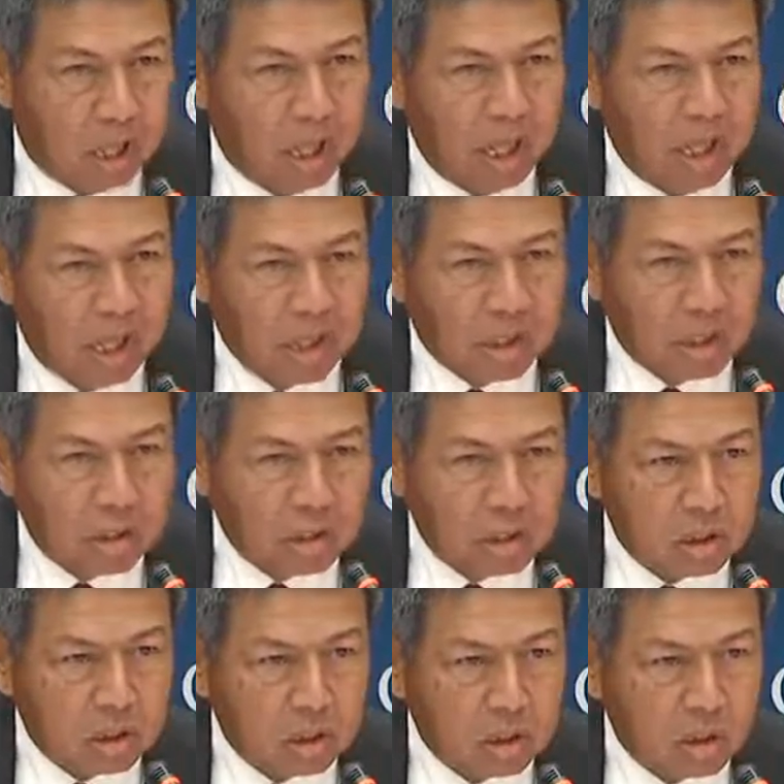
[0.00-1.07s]
It
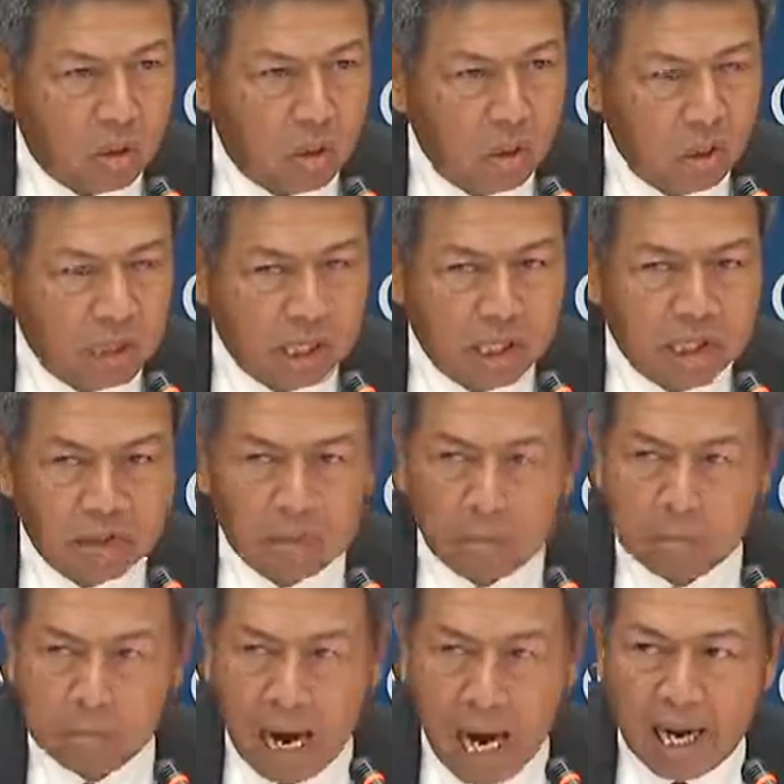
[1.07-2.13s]
is only
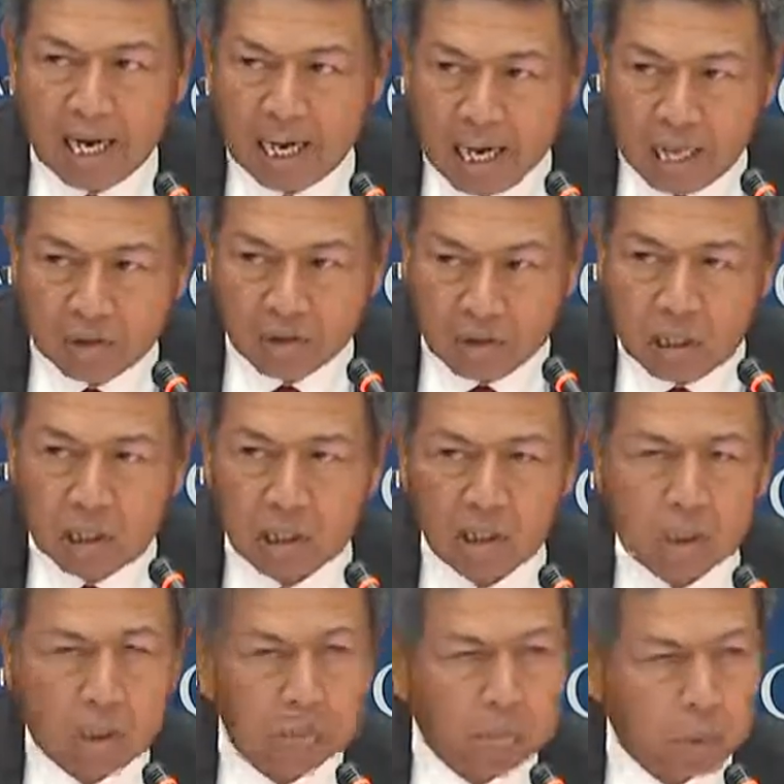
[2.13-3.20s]
bilateral
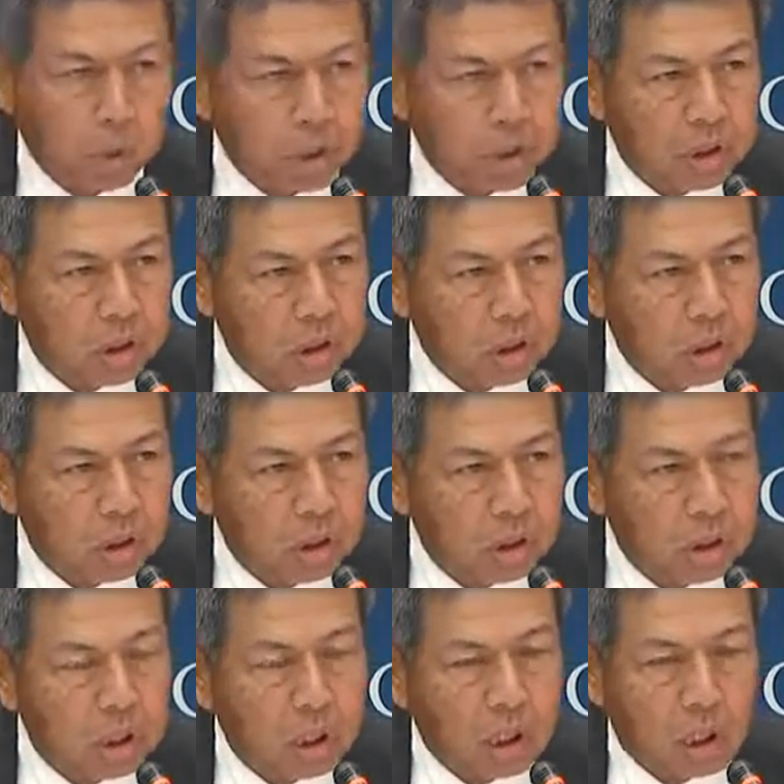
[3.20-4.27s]
approach.
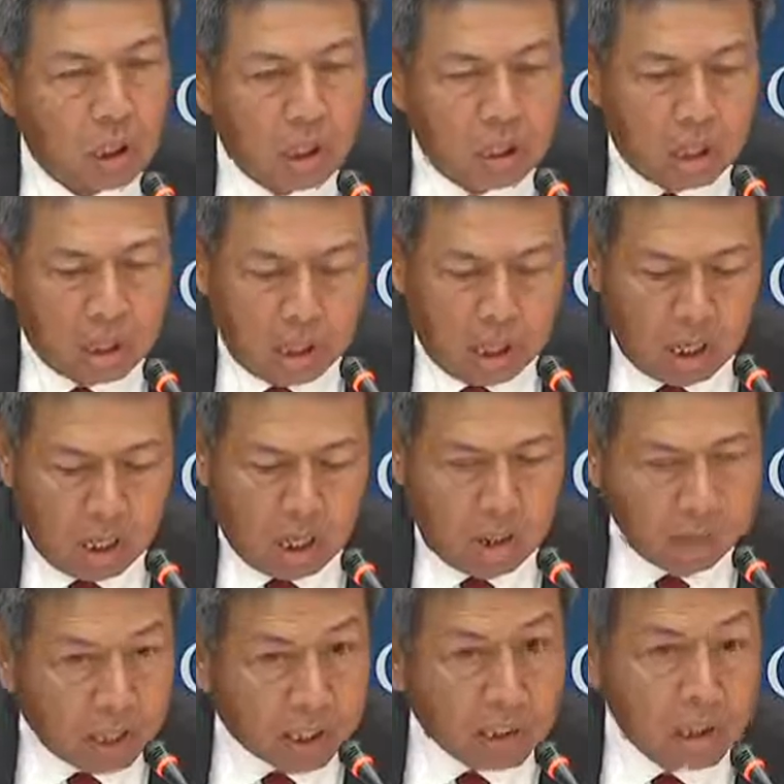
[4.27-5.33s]

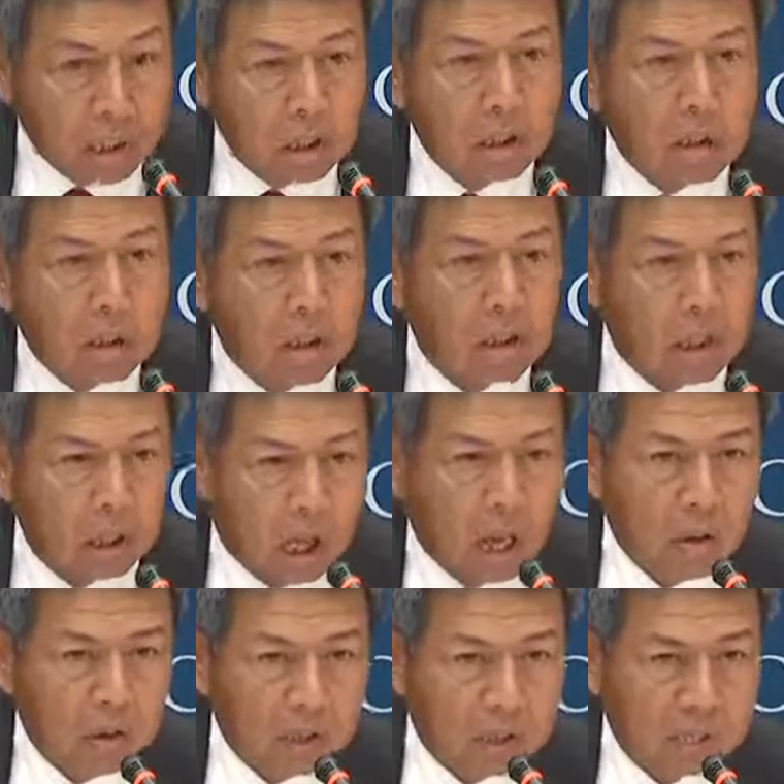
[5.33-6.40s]
But
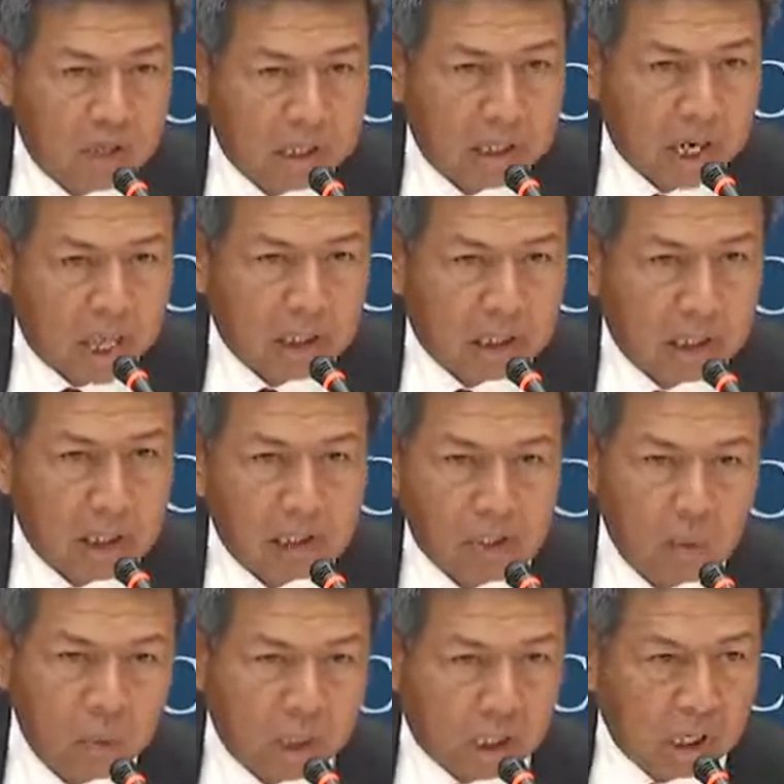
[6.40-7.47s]
I was very lucky
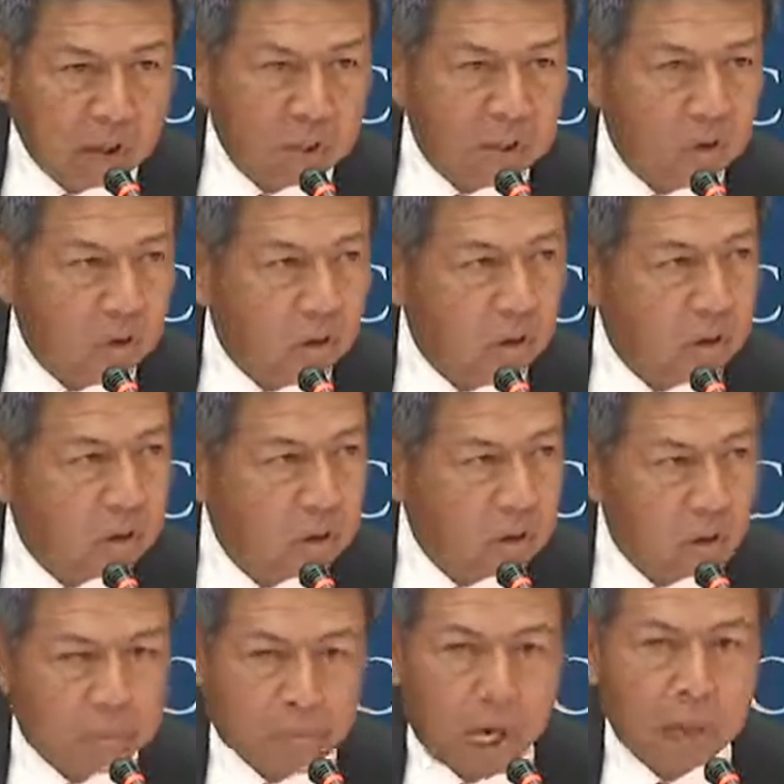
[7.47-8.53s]
working for
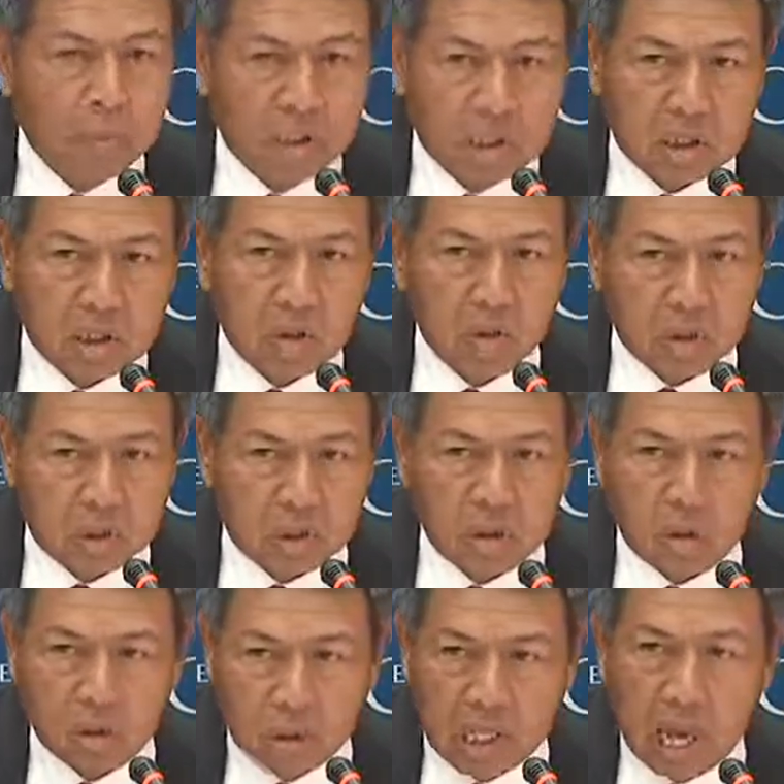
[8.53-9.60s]
the Prime Minister, who is
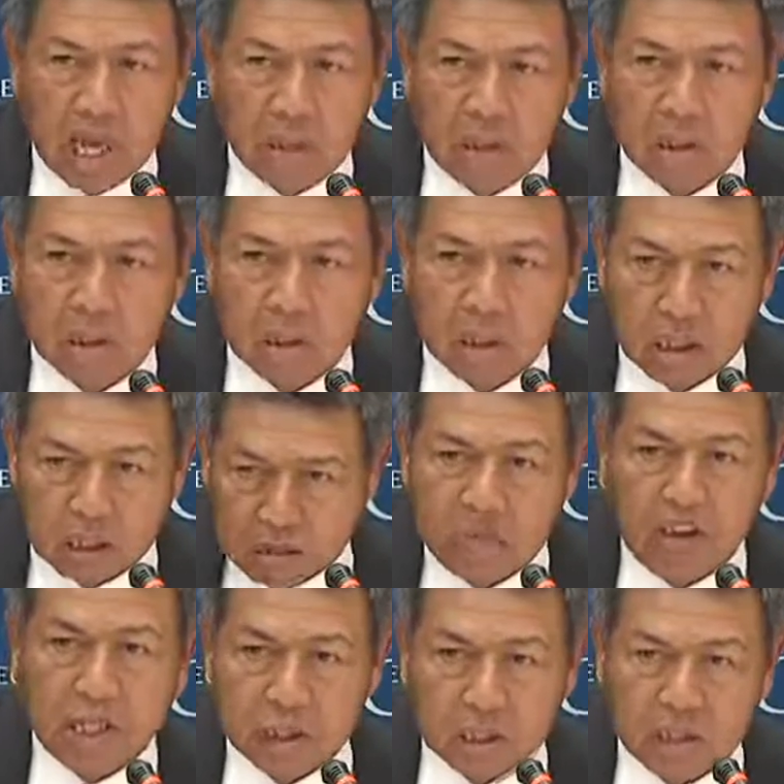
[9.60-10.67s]
then the
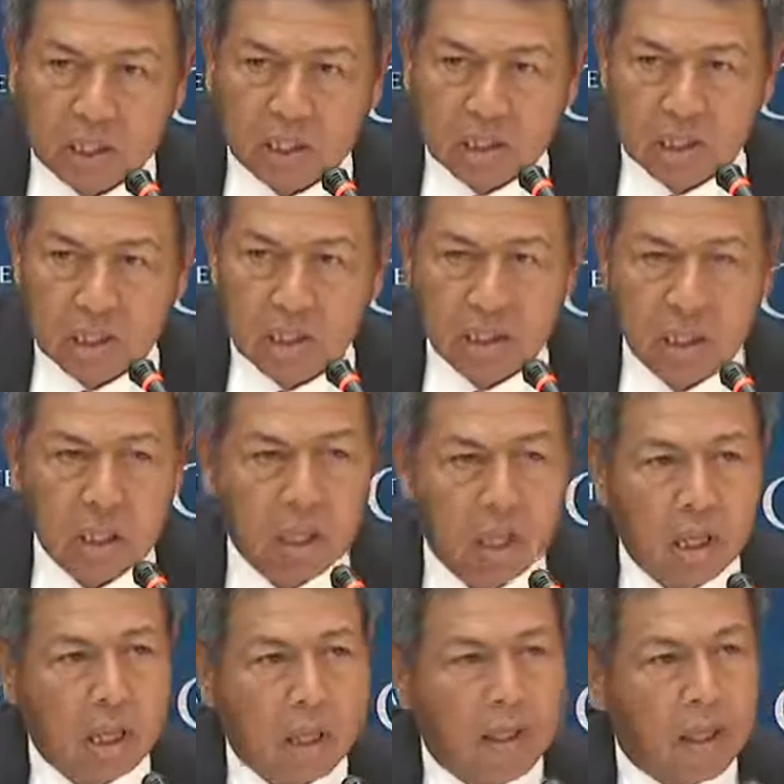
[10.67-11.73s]
Defense Minister.
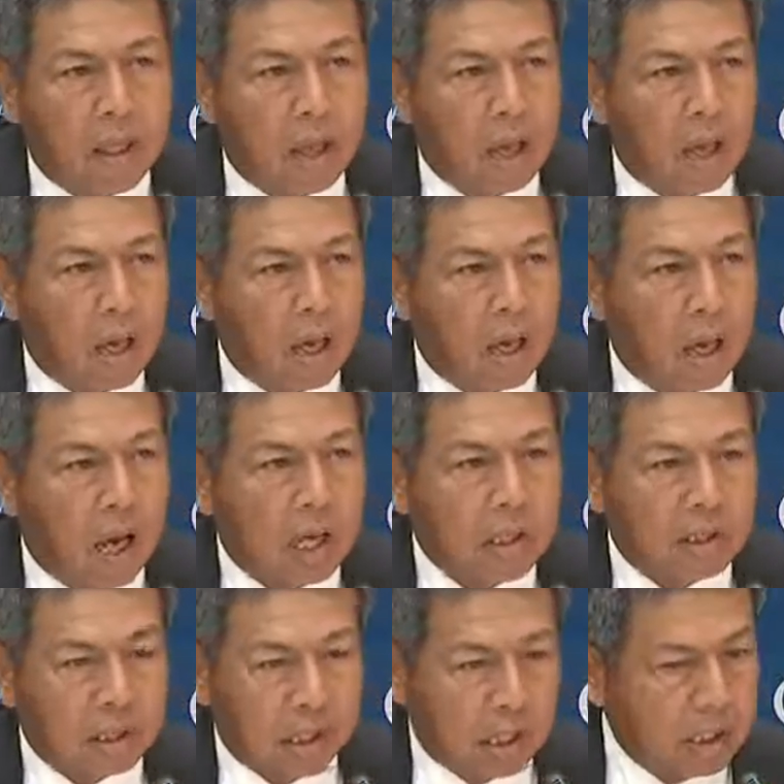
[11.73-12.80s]
Uh, I
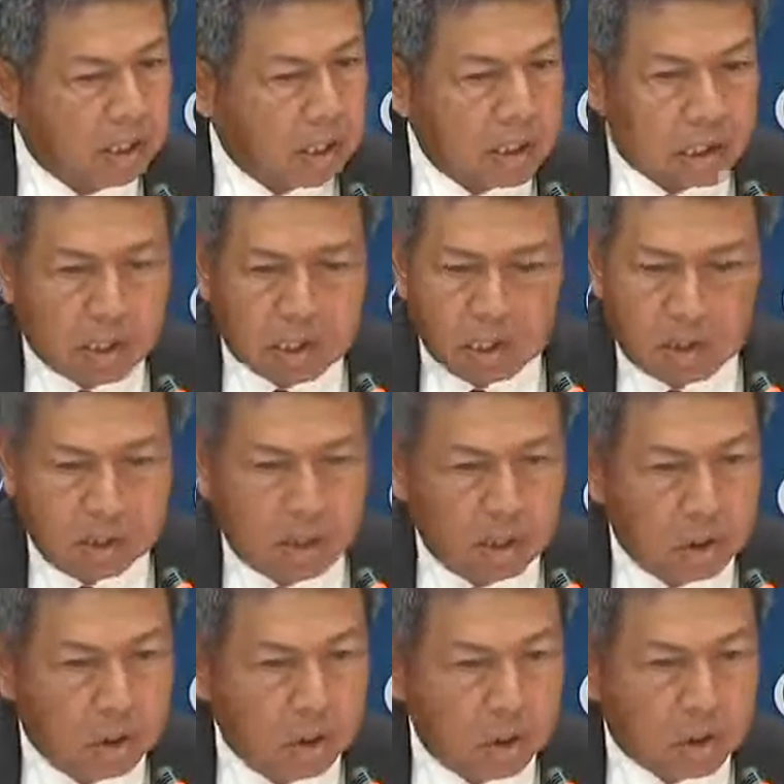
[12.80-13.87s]
said, I suggest well,
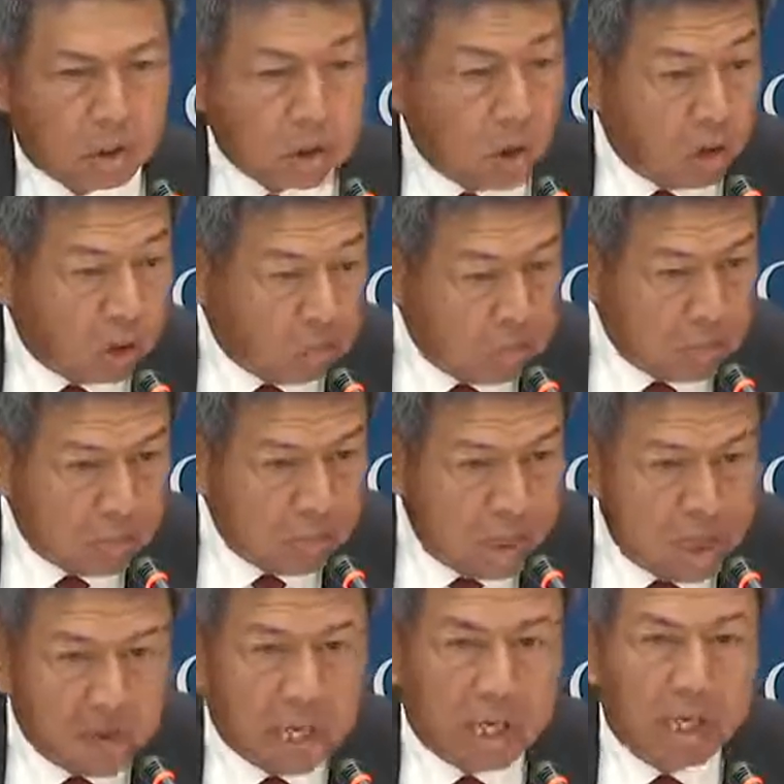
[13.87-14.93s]
it's on the
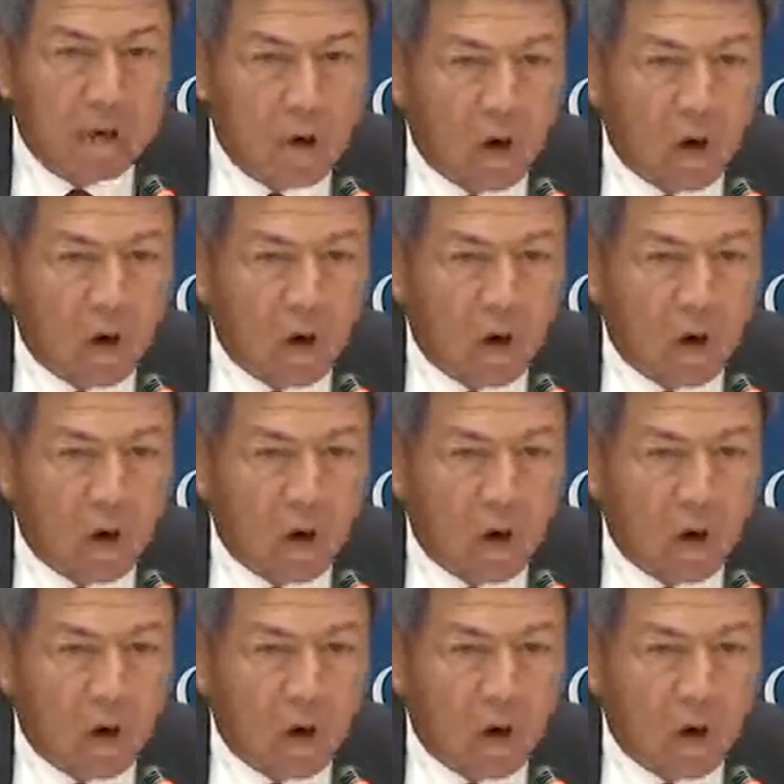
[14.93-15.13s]
merit